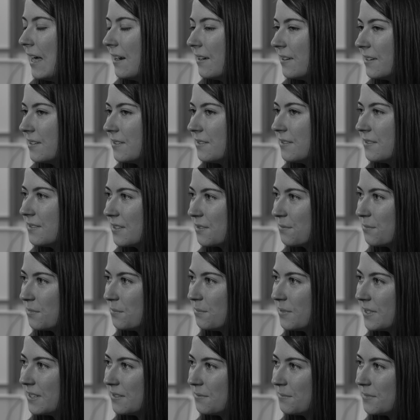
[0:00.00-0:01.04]
and I did a
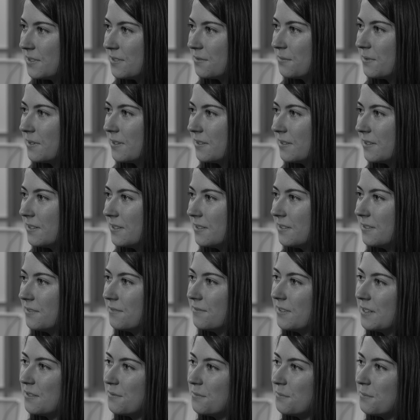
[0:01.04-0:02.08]
6-month placement as well in an
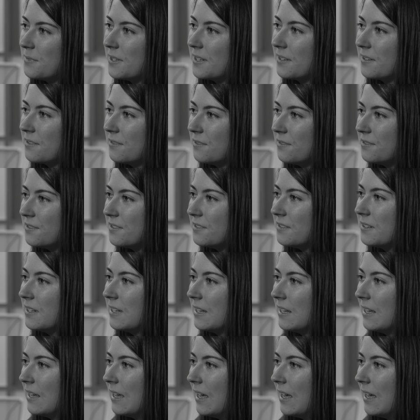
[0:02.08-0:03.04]
investment bank in London.